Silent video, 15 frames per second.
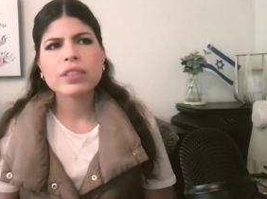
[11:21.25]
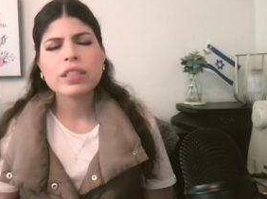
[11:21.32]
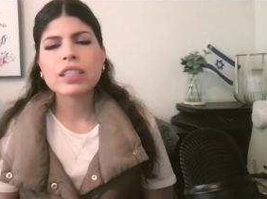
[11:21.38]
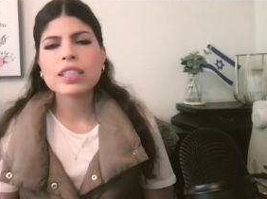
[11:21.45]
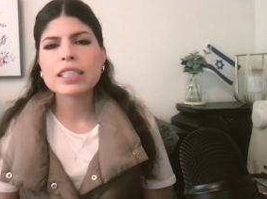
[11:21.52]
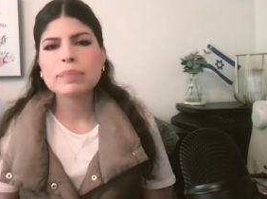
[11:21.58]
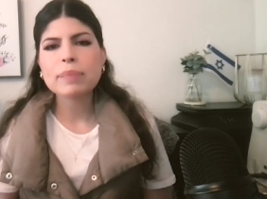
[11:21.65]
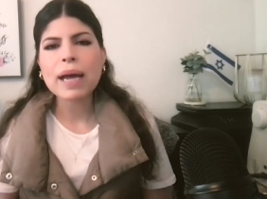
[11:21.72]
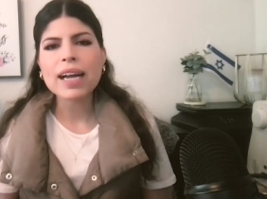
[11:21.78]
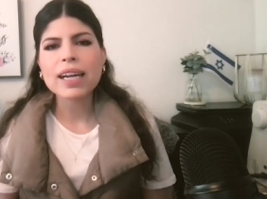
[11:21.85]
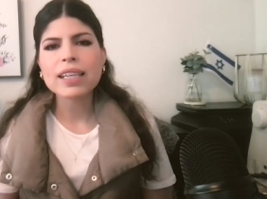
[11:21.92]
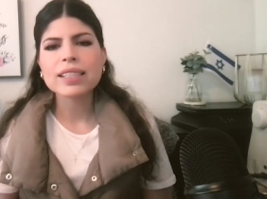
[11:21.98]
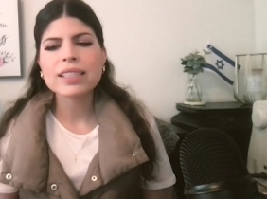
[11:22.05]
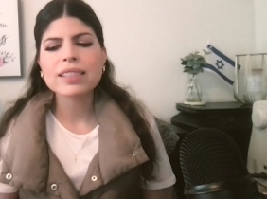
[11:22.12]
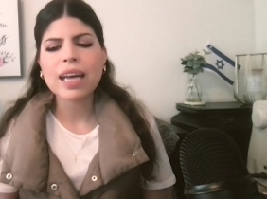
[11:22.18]
looks back
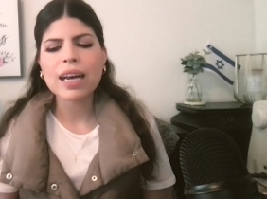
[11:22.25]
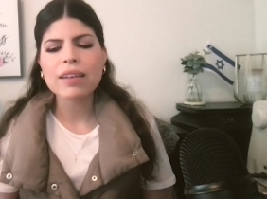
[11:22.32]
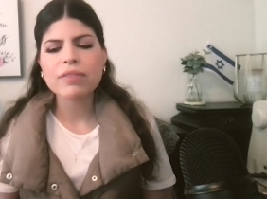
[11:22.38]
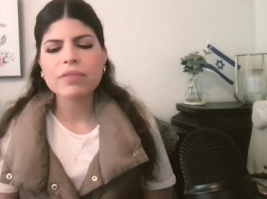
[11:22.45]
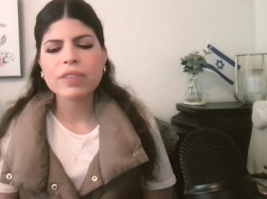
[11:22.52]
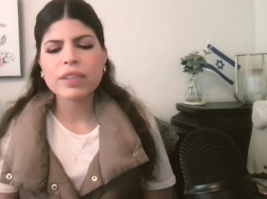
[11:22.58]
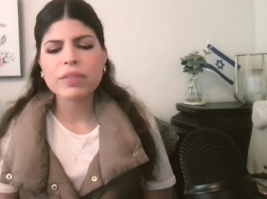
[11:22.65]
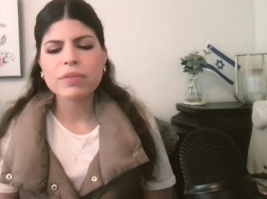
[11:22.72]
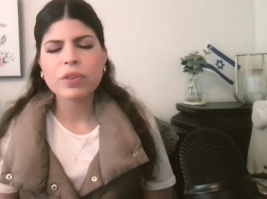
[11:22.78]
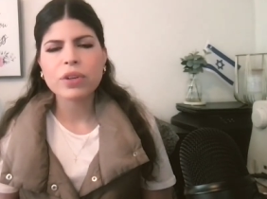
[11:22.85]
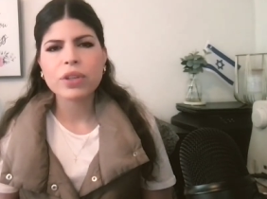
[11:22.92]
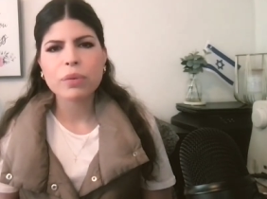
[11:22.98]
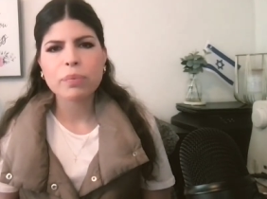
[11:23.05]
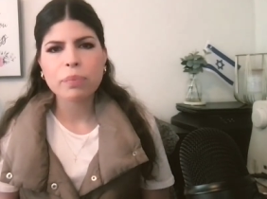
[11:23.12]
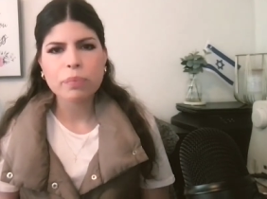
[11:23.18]
is not fit
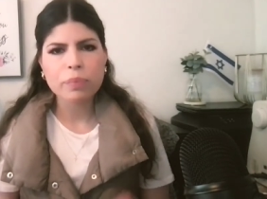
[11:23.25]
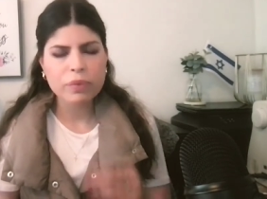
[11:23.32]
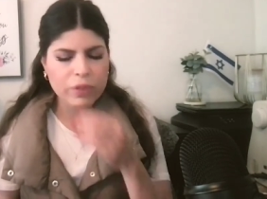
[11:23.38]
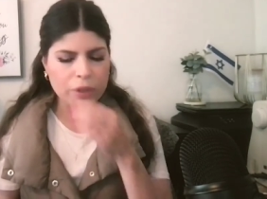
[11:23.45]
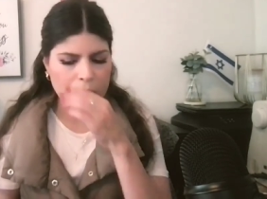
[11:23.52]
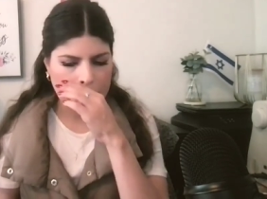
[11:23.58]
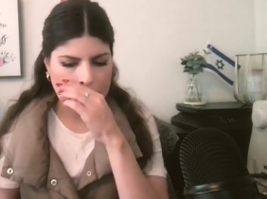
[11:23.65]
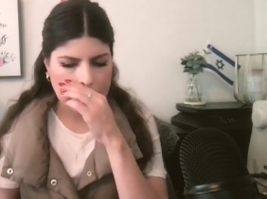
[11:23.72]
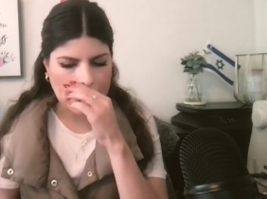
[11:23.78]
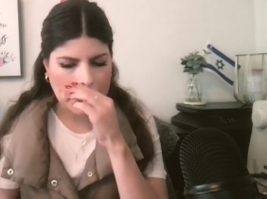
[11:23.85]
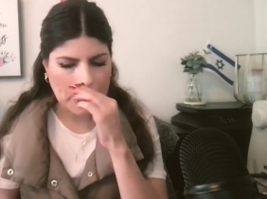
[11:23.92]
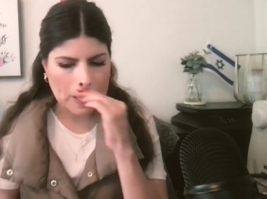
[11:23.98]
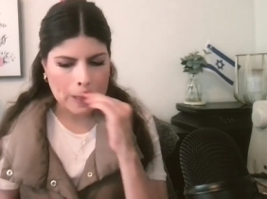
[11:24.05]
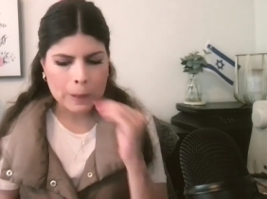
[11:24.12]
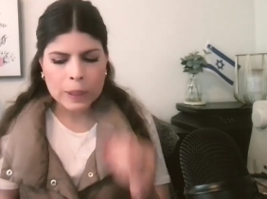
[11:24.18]
for the
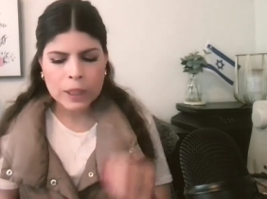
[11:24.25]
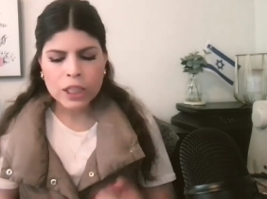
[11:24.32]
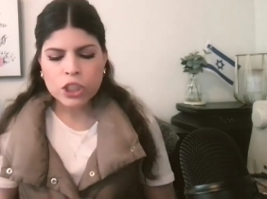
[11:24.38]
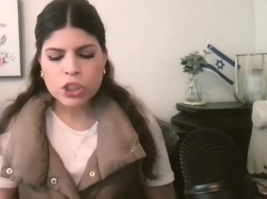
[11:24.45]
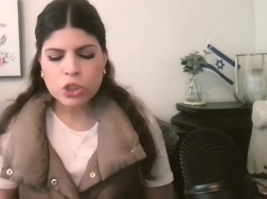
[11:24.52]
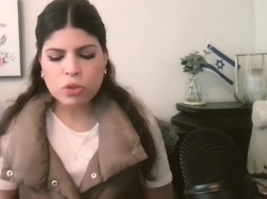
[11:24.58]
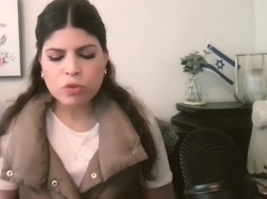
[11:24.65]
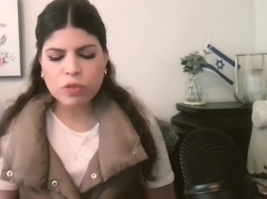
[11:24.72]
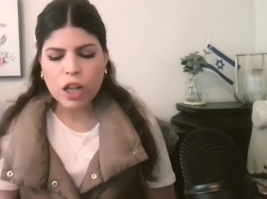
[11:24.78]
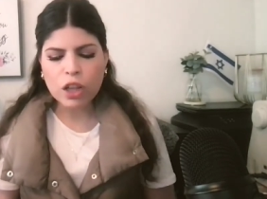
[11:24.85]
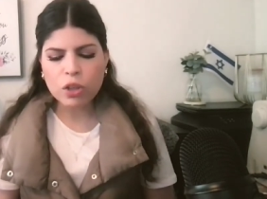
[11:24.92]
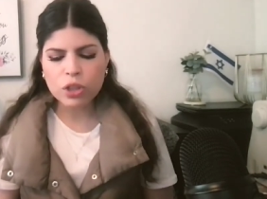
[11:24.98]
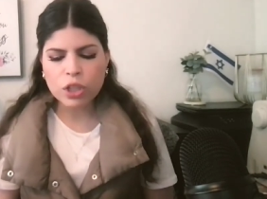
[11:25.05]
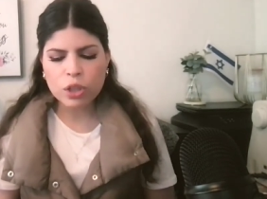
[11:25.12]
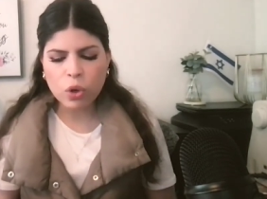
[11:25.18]
pearl to
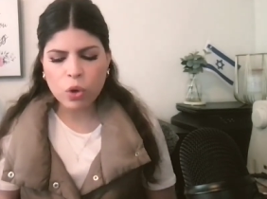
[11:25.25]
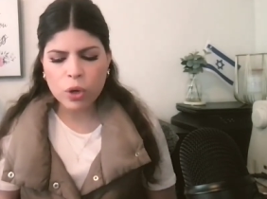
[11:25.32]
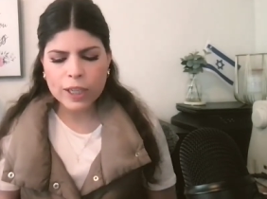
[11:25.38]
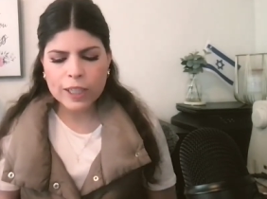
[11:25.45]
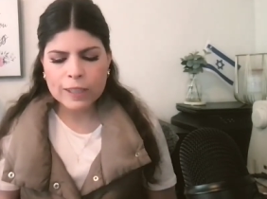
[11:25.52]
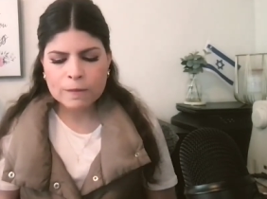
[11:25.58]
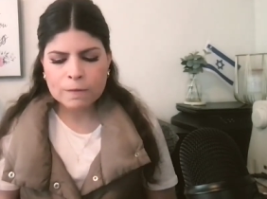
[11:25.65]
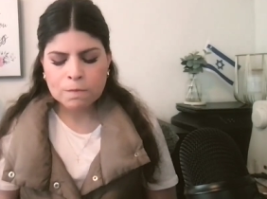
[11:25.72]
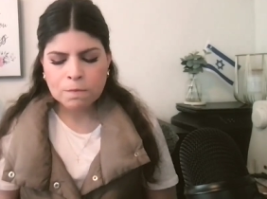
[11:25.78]
follow the Lord.